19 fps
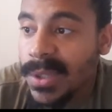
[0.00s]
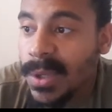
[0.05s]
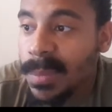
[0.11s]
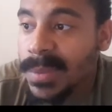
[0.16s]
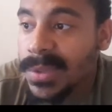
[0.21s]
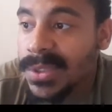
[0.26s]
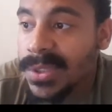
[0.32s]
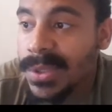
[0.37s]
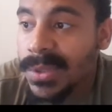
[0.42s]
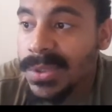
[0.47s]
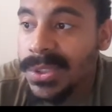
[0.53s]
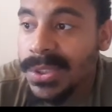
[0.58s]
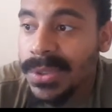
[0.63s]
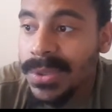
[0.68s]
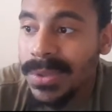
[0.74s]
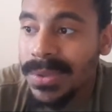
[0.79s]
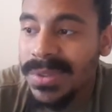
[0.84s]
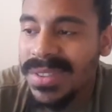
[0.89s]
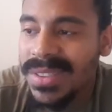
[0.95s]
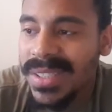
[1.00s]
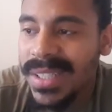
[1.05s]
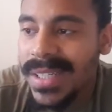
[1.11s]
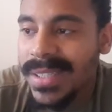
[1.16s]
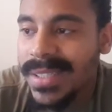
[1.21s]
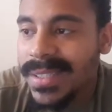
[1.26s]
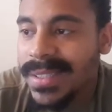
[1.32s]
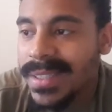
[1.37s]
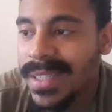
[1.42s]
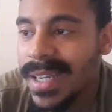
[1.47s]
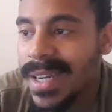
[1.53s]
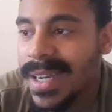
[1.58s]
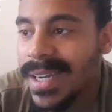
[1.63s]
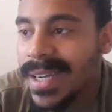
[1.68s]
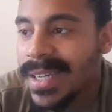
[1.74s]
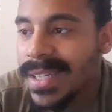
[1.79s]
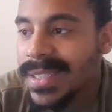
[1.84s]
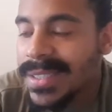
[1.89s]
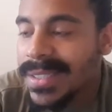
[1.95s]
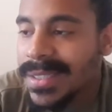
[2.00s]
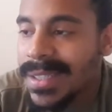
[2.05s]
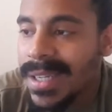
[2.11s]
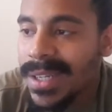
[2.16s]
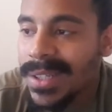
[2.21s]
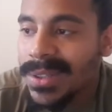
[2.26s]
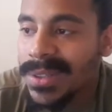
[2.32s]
open toe shoes / slides.